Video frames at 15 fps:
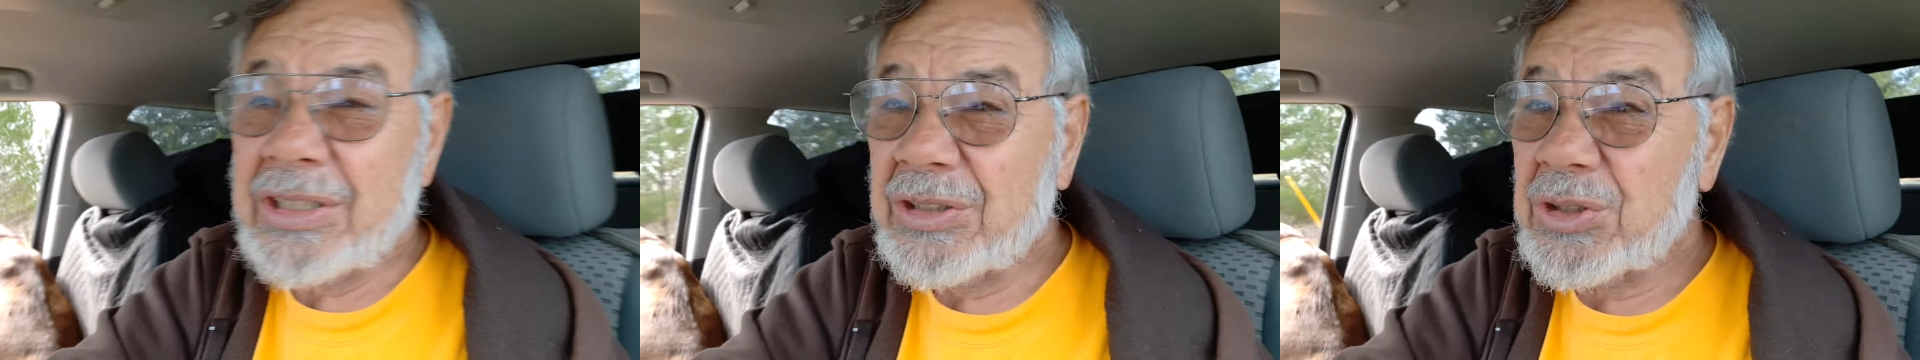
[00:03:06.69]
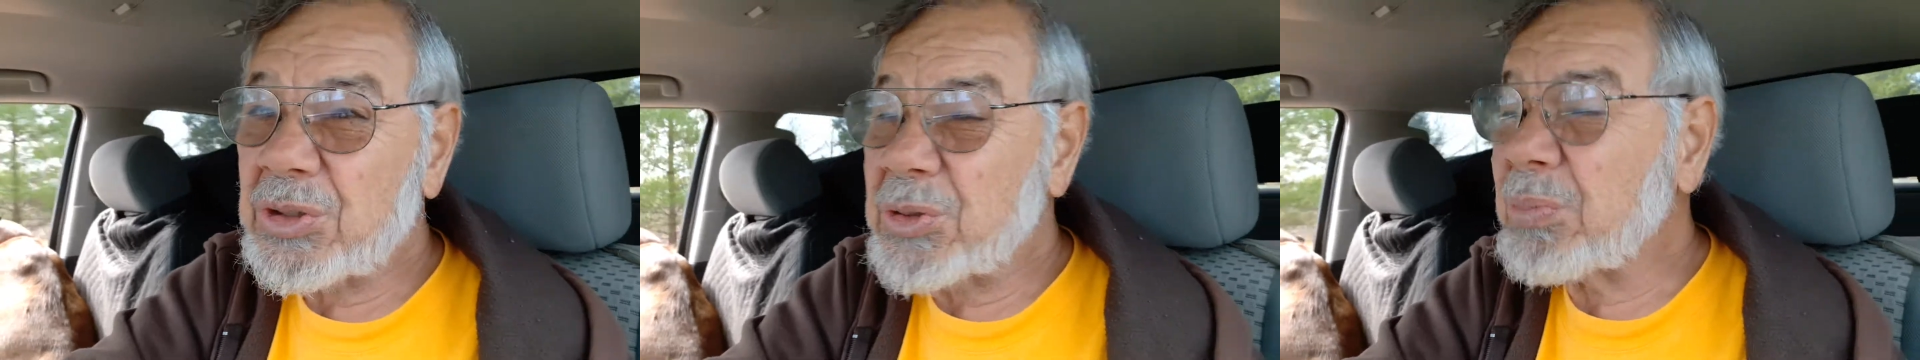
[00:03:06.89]

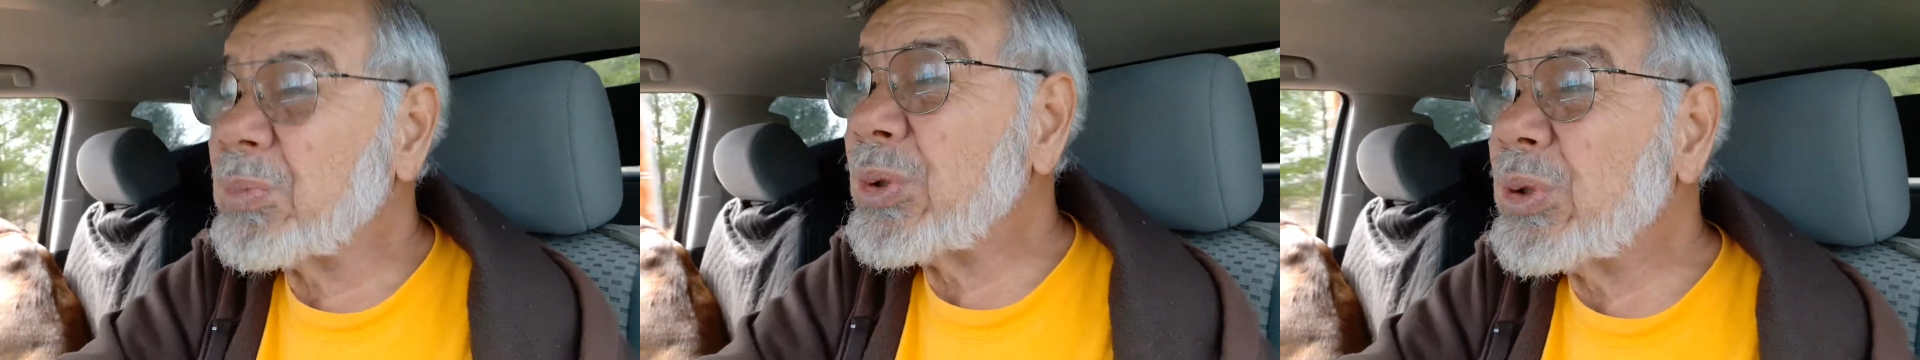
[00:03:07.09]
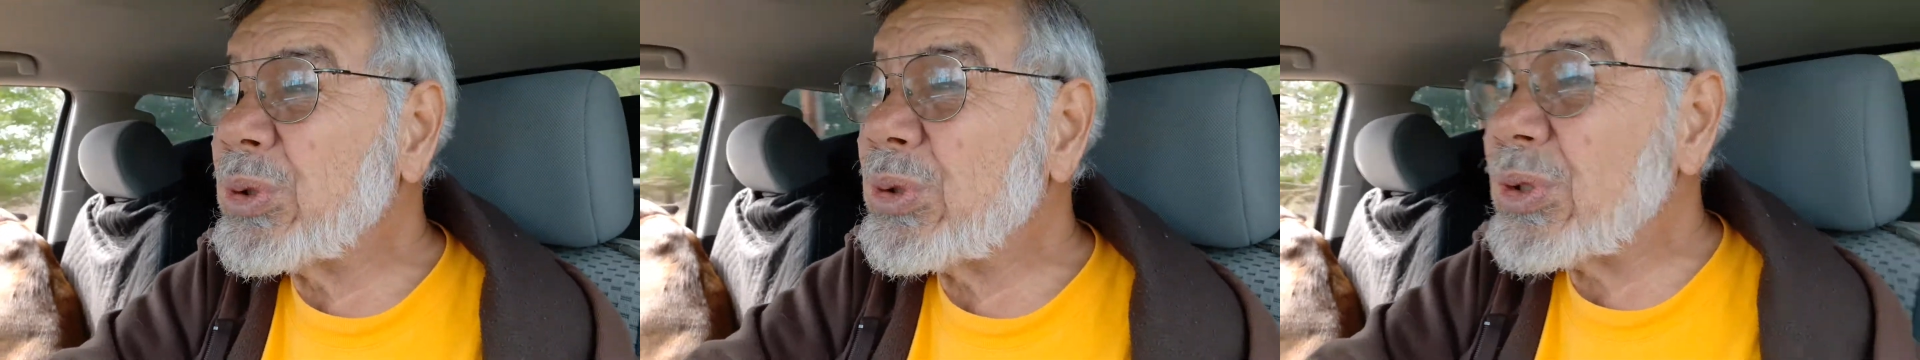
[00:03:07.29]
is
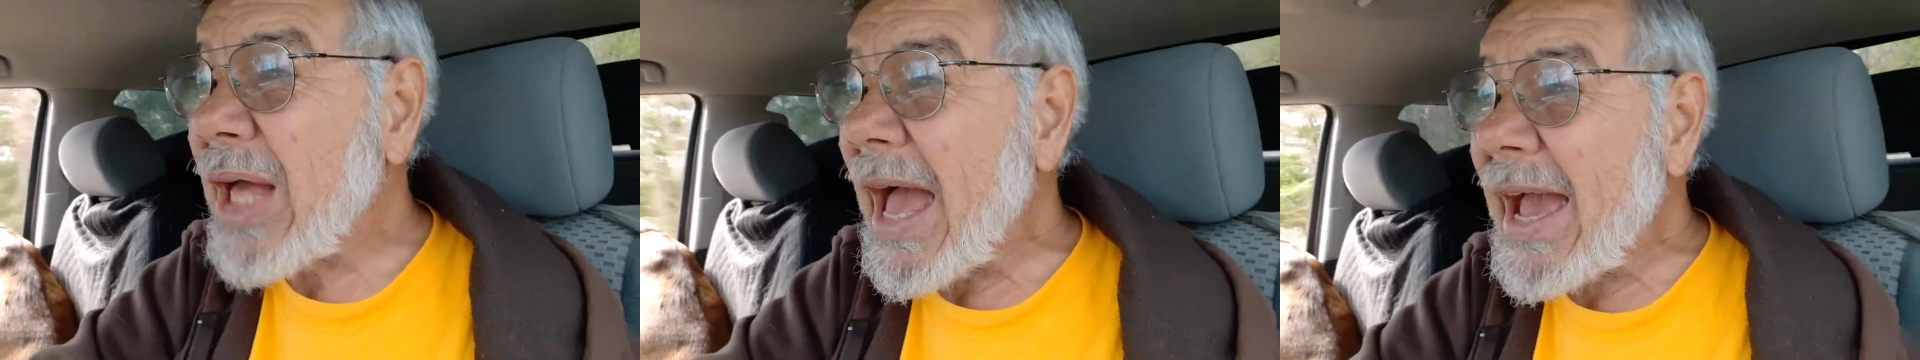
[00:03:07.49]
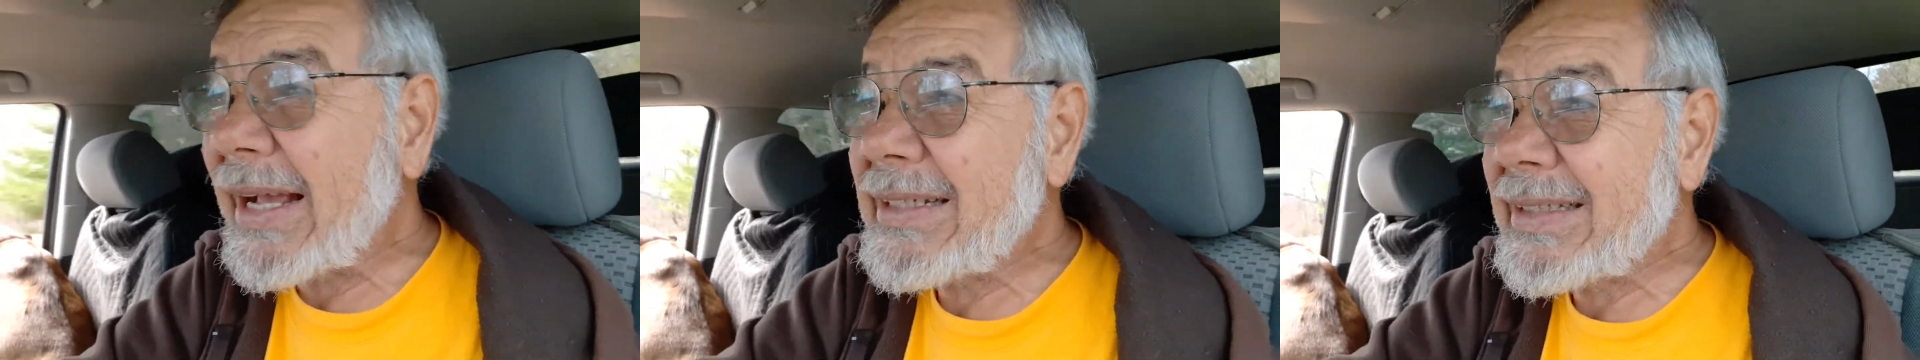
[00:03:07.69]
smooth
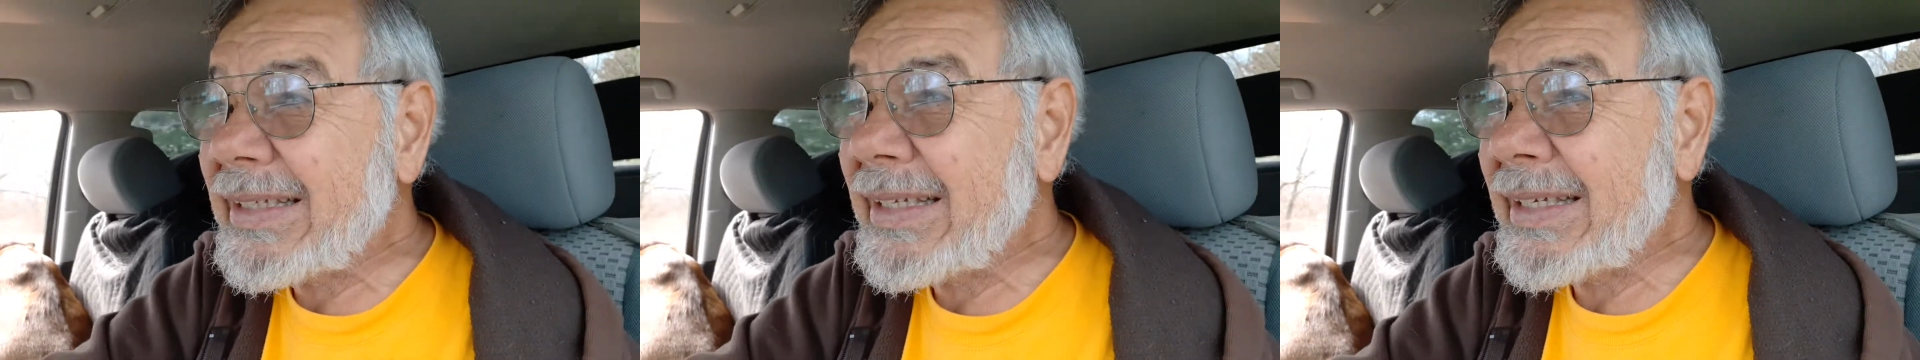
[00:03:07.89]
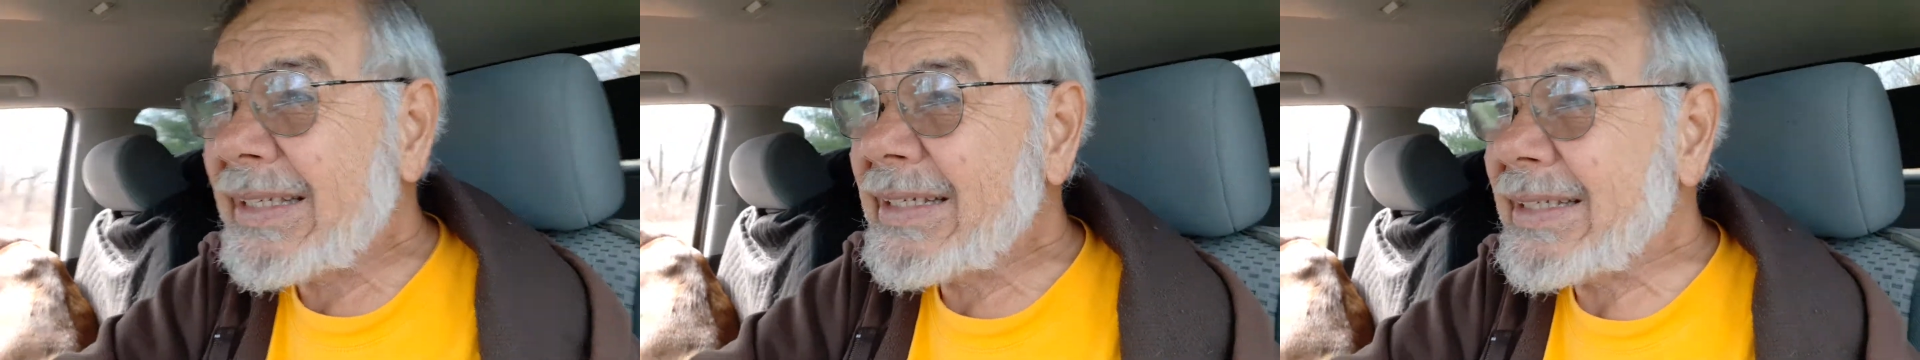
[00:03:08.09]

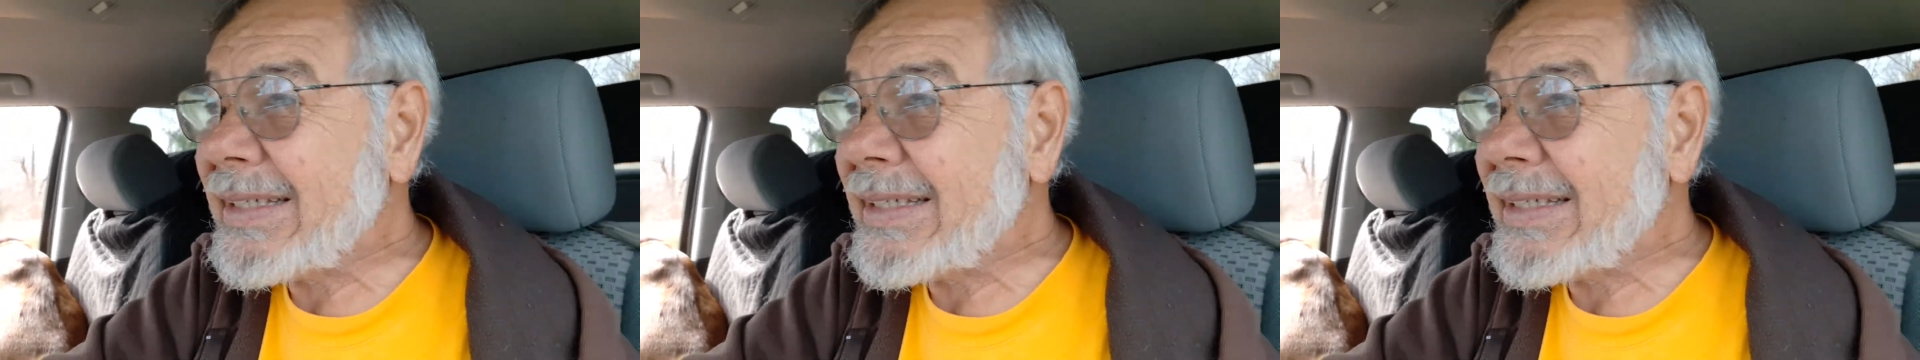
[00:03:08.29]
acting,